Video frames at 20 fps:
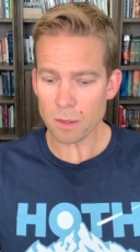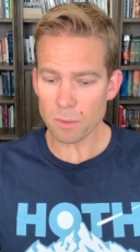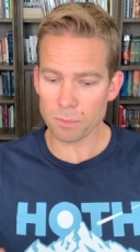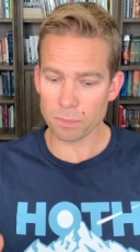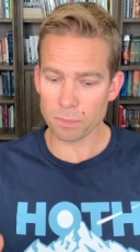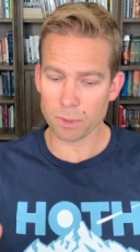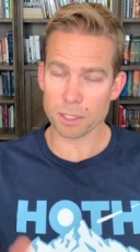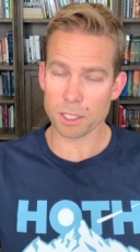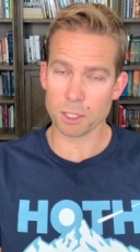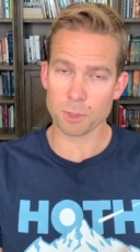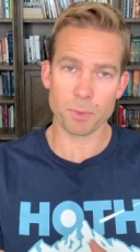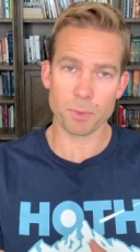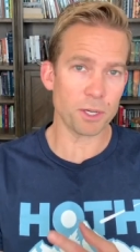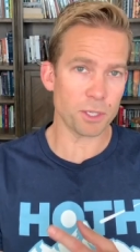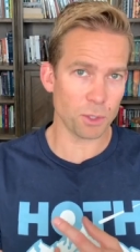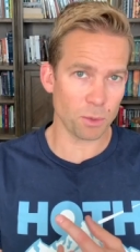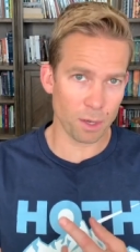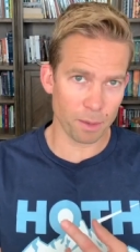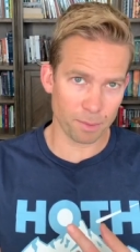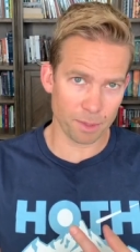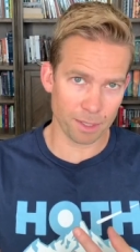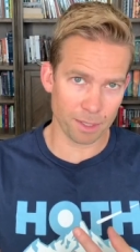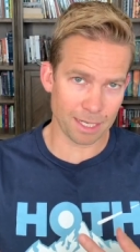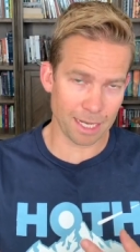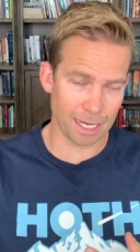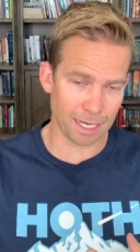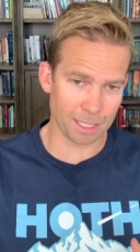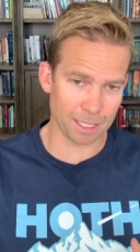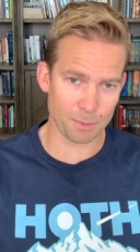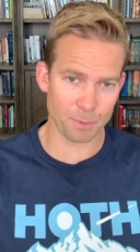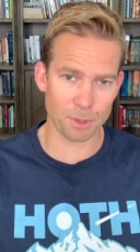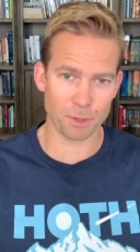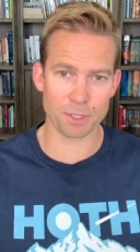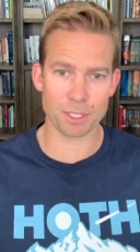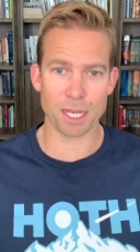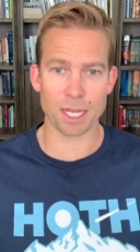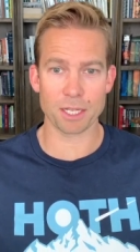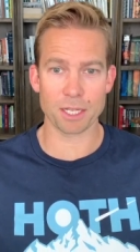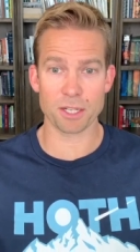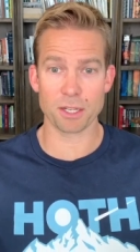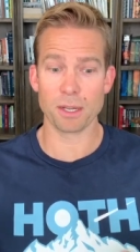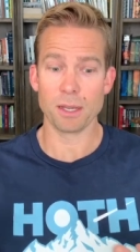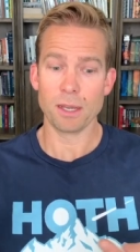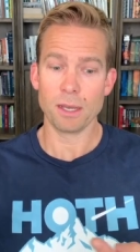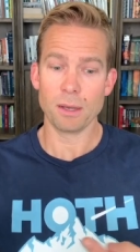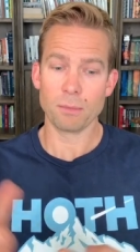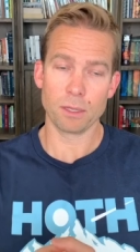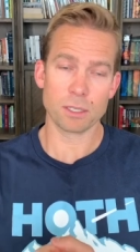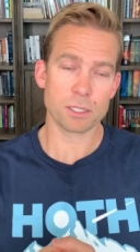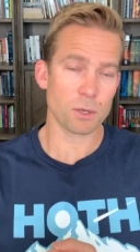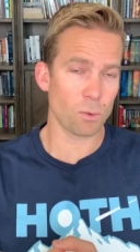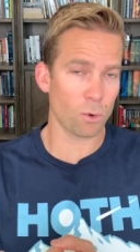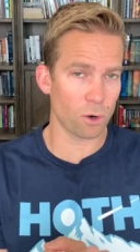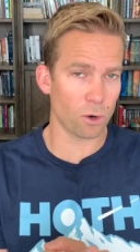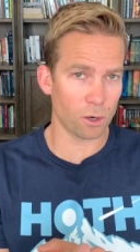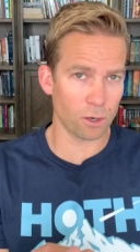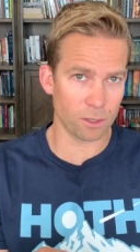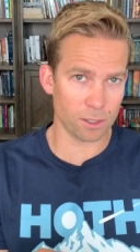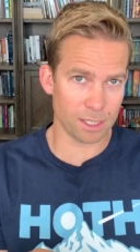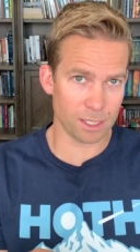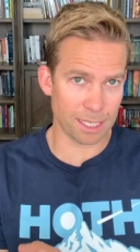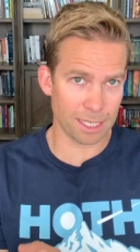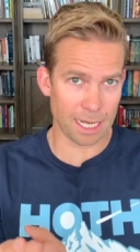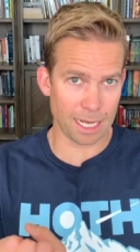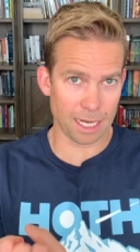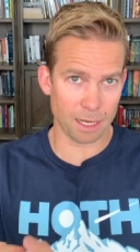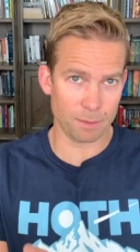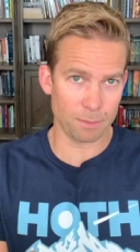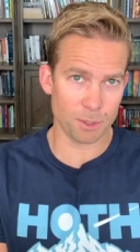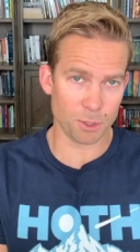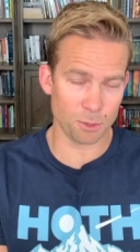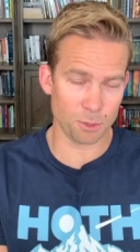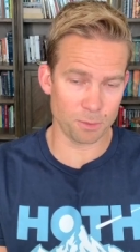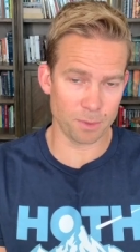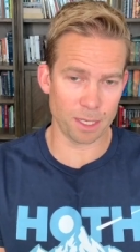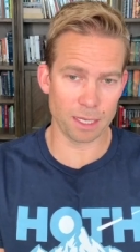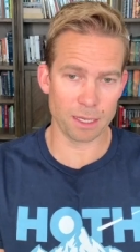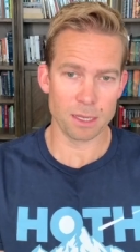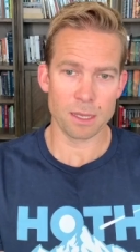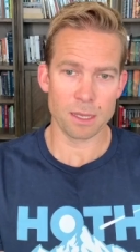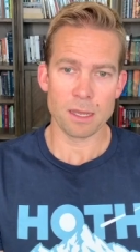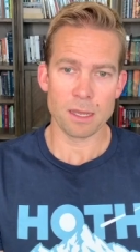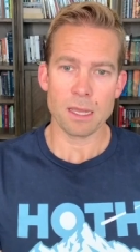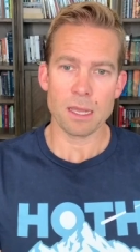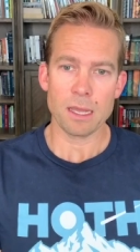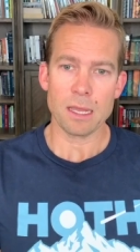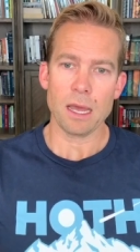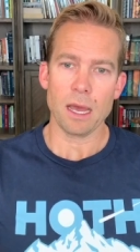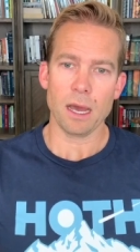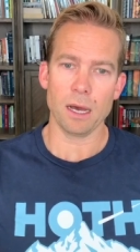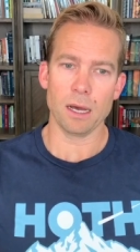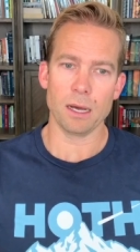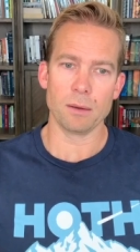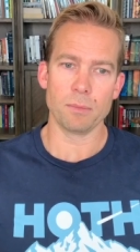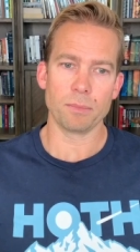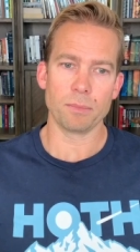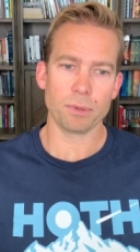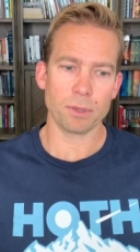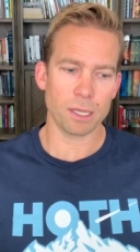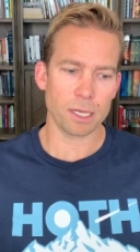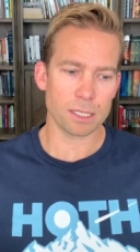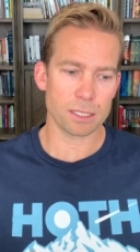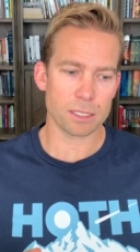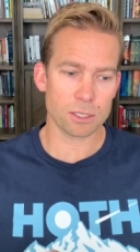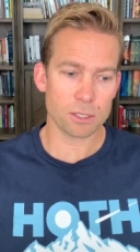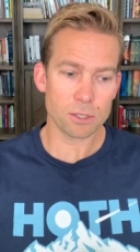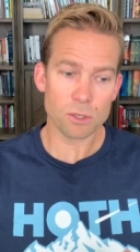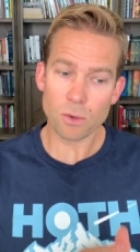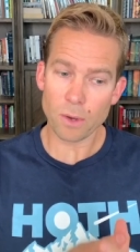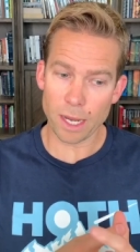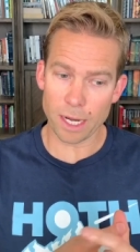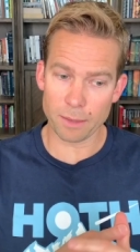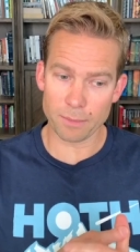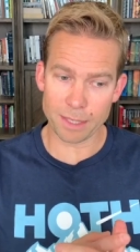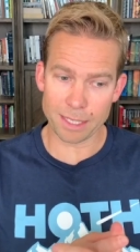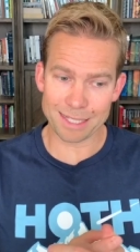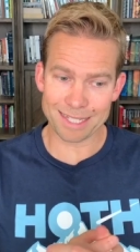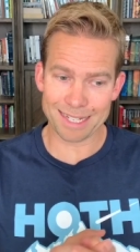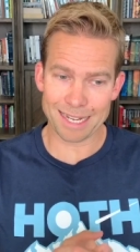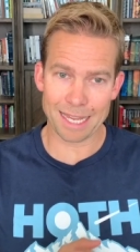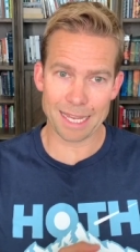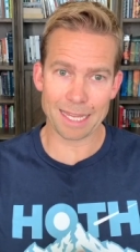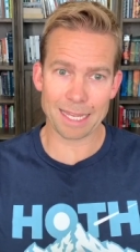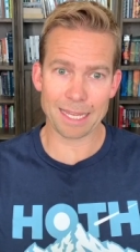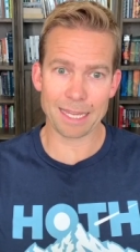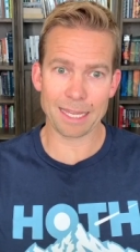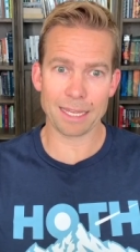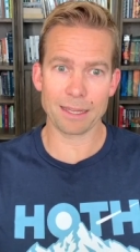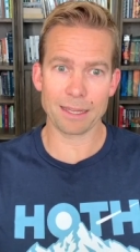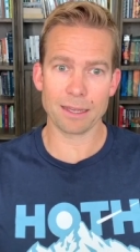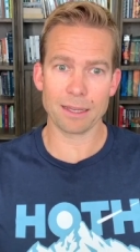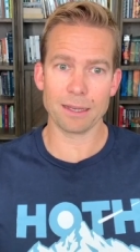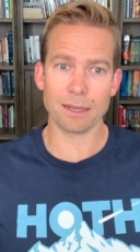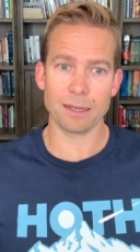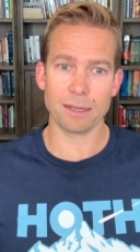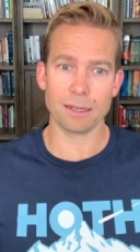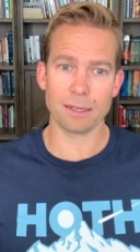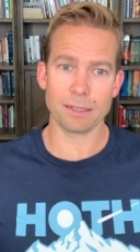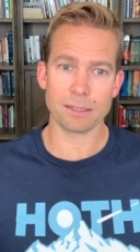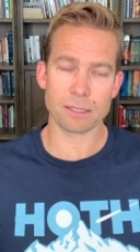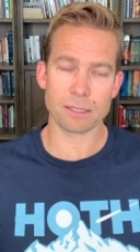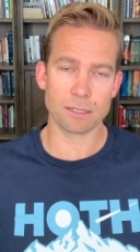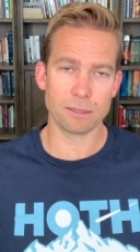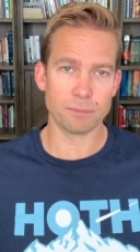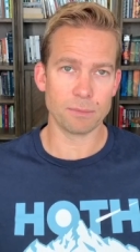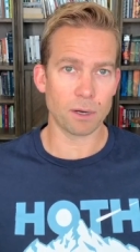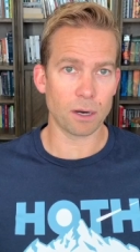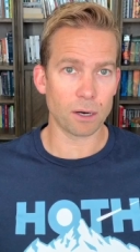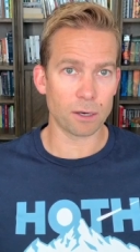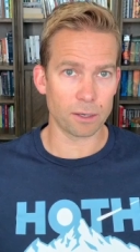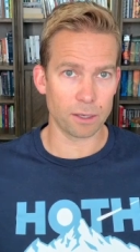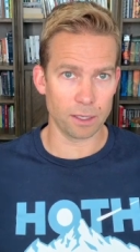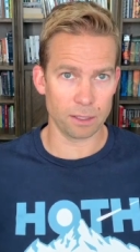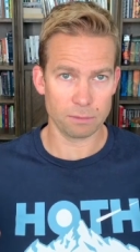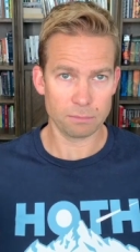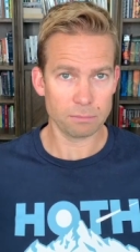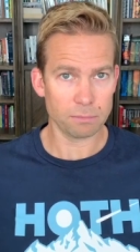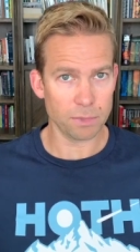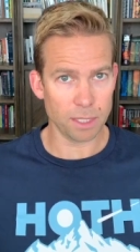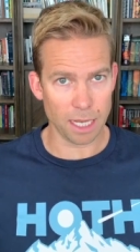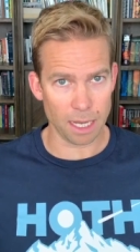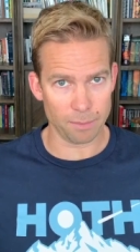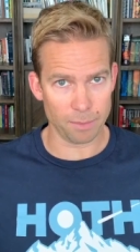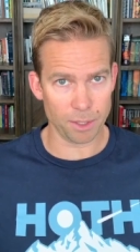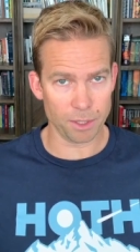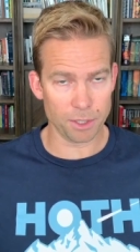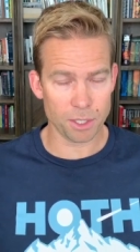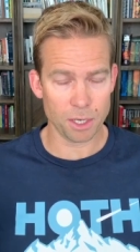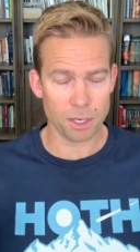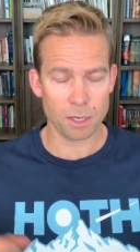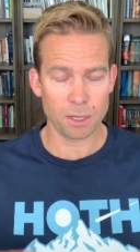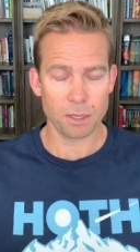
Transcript: plus a spiritual weapon attack as a bonus action, plus a warhorse attack, I'm assuming, plus two enemies taking some aura damage